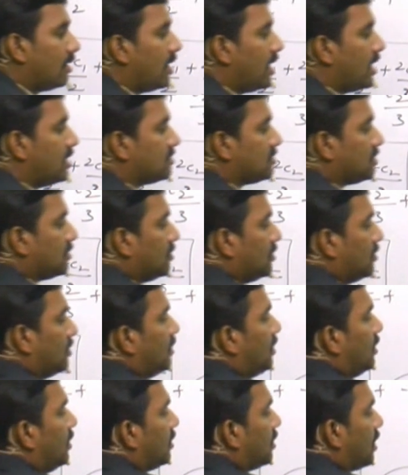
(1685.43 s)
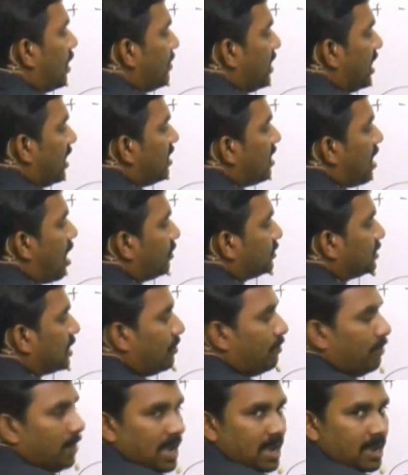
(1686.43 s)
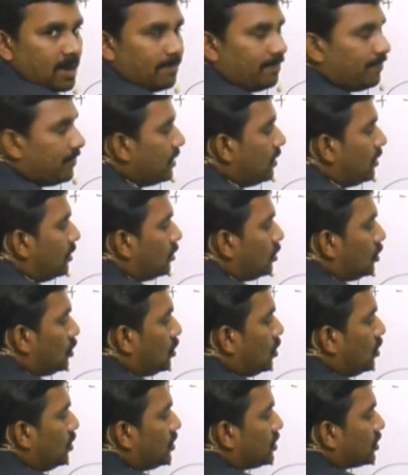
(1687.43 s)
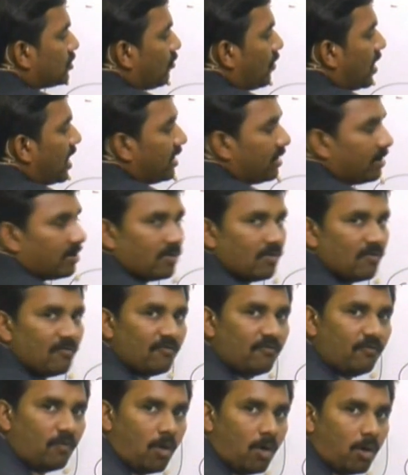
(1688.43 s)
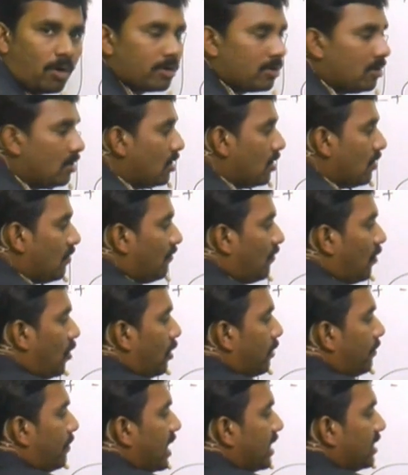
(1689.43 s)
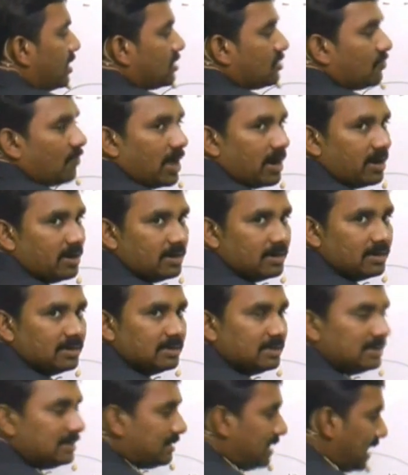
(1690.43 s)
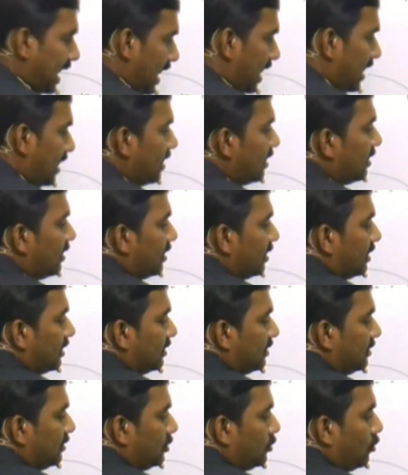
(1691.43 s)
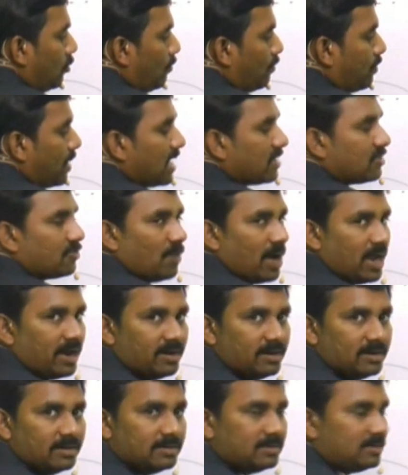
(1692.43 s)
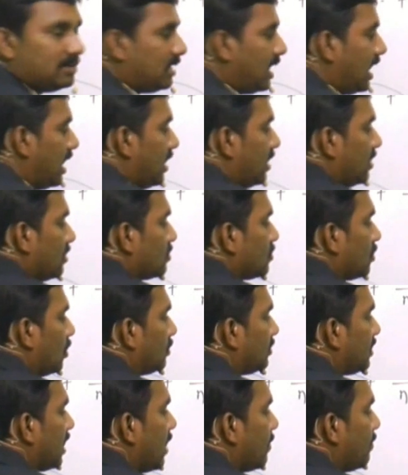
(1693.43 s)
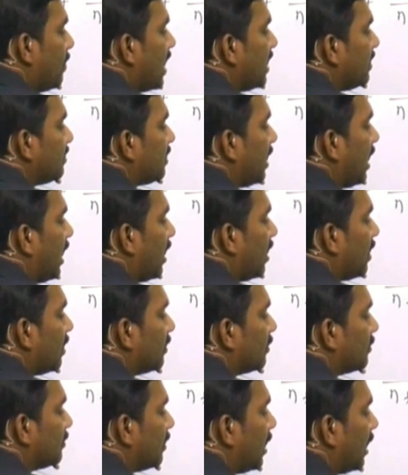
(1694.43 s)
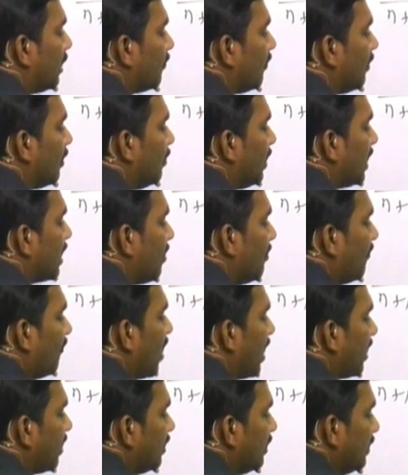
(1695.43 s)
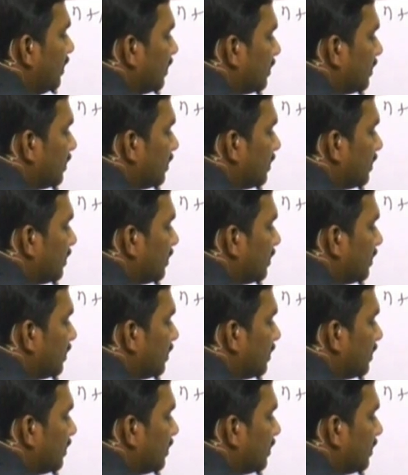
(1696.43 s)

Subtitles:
Hence, come here, option B, 2 square 4, 4 minus 1, 3, 2 plus 1, 3. So 3 by 3, that will become 1.